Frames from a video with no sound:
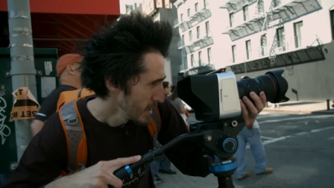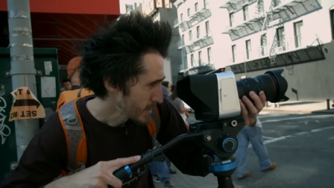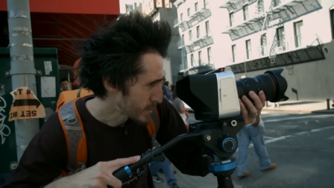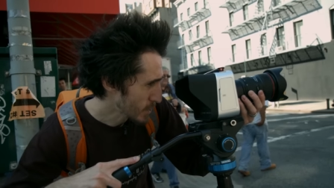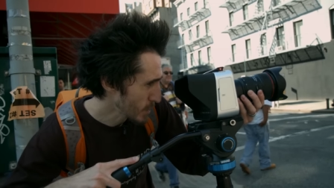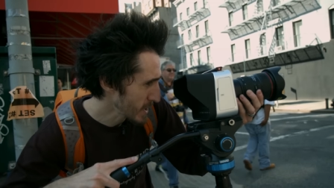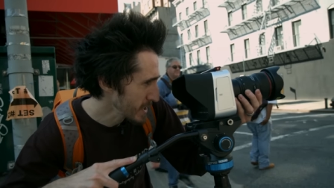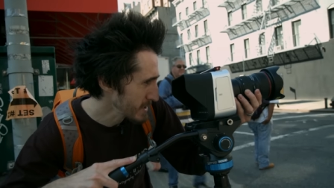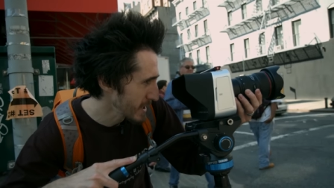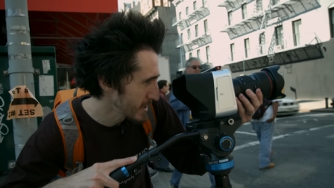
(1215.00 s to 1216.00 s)
The
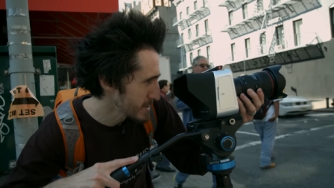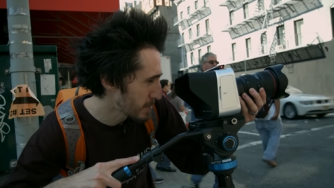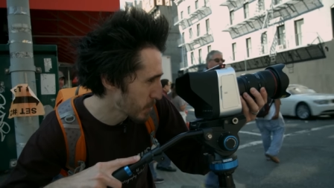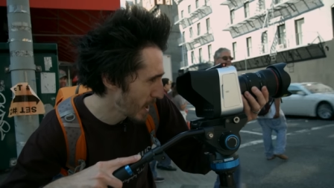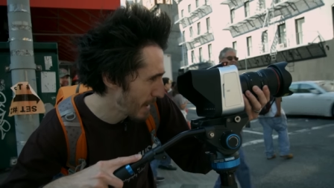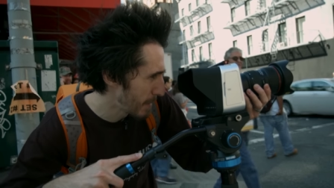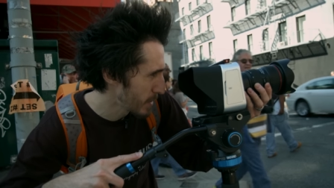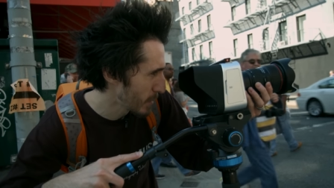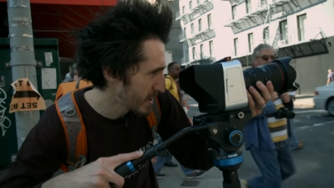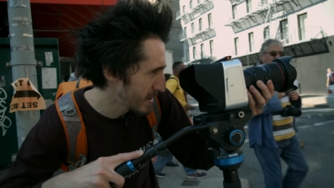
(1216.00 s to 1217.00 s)
screen is
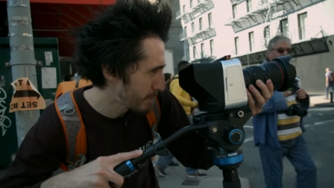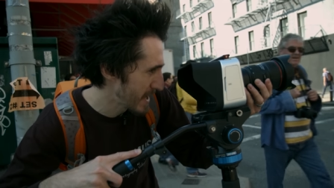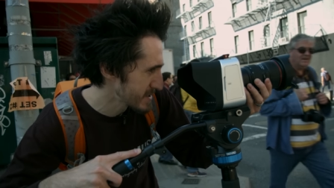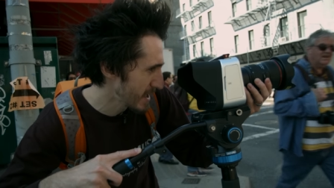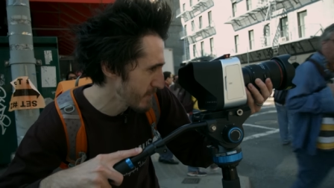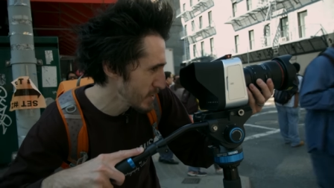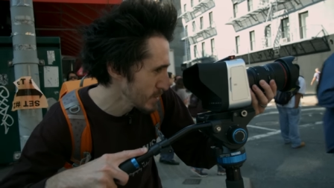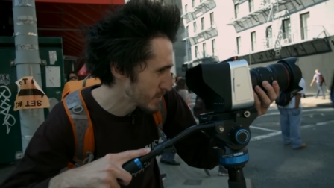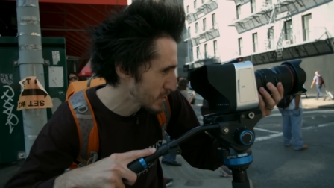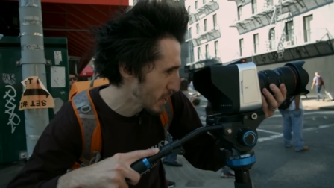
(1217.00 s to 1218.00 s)
probably one of the best I've
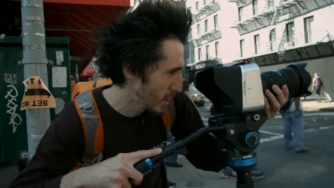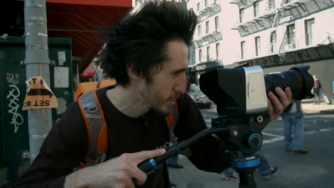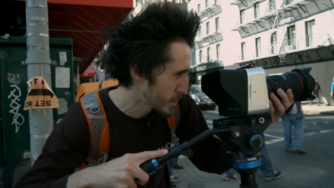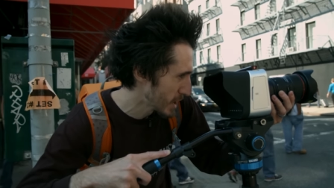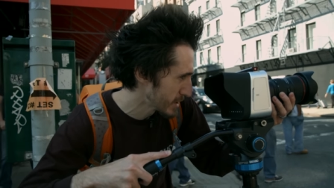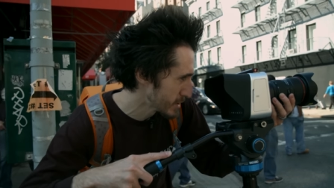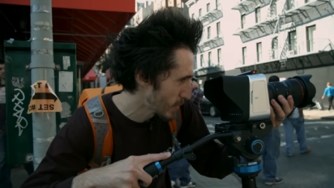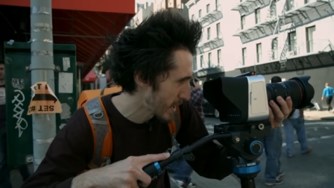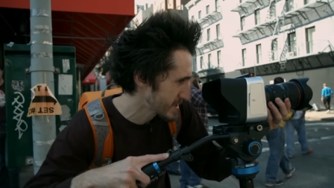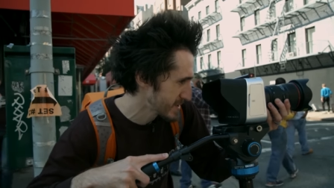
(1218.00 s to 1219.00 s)
used, as long as you're not in
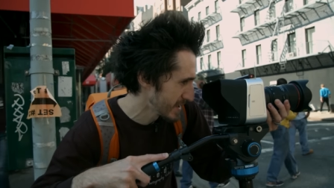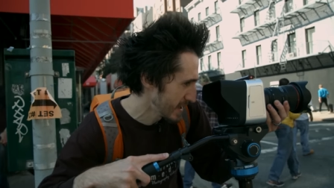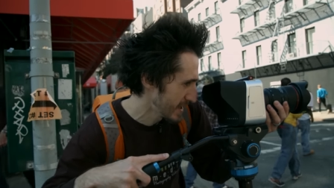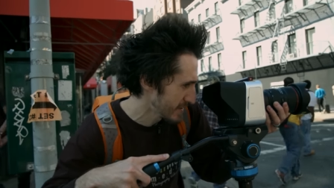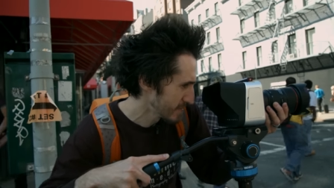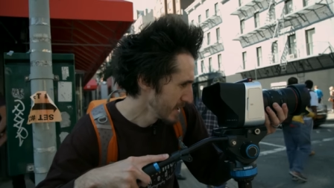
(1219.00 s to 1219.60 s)
direct sunlight.